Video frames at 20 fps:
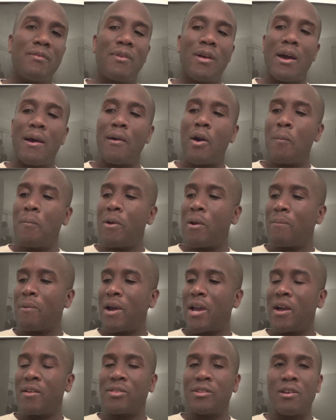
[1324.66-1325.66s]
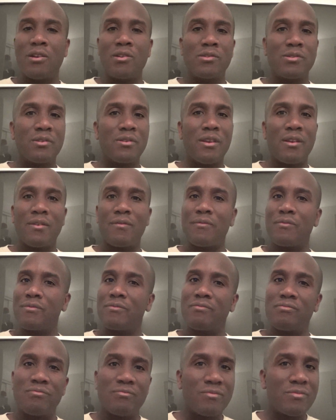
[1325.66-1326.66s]
hope everybody out there is
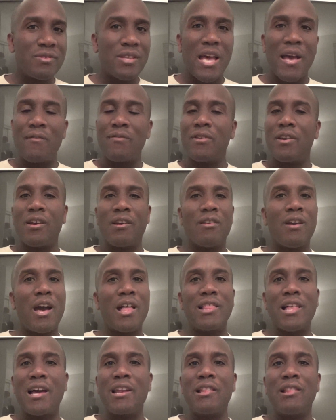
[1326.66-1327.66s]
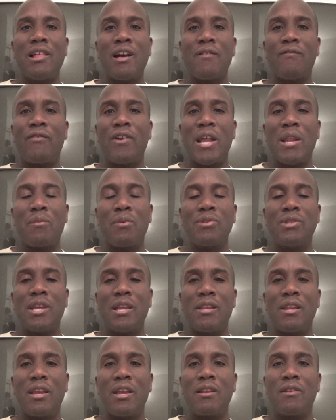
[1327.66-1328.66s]
having a lot of luck finding what they
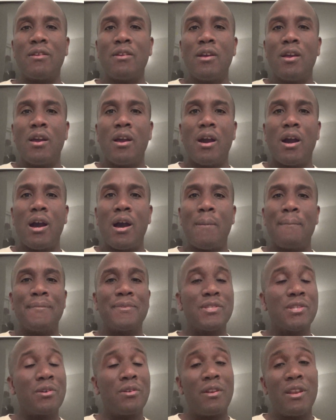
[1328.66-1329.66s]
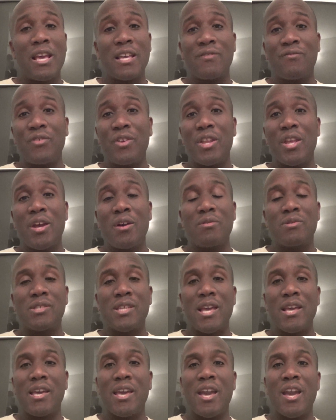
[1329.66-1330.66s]
need. Until the next video,
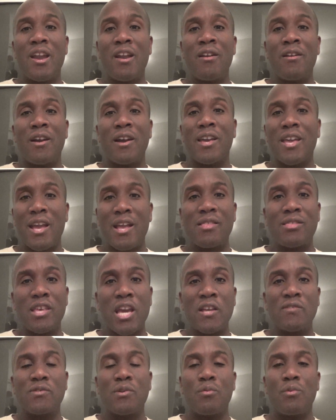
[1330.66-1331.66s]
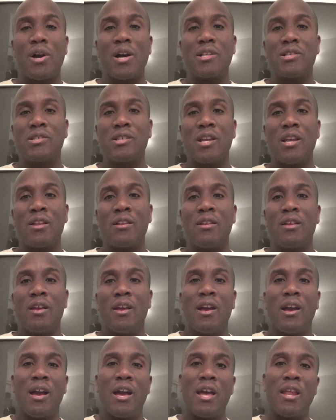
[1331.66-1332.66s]
take care. Again, thanks for watching.
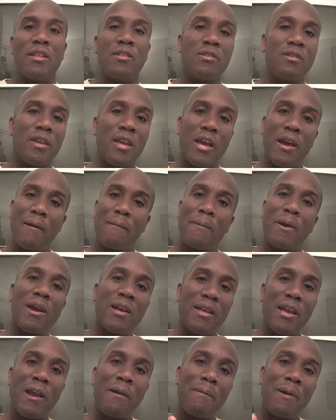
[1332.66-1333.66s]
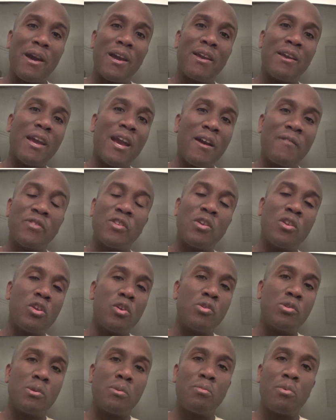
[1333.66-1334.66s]
And everybody out there in the
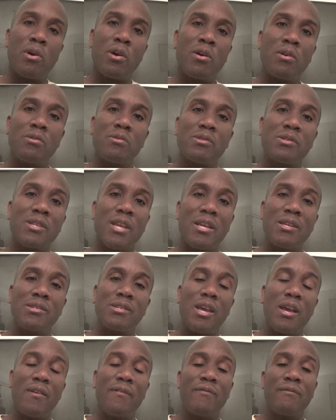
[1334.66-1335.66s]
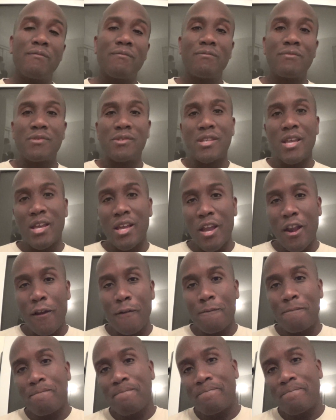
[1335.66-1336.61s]
YouTube world, stay safe. Take care.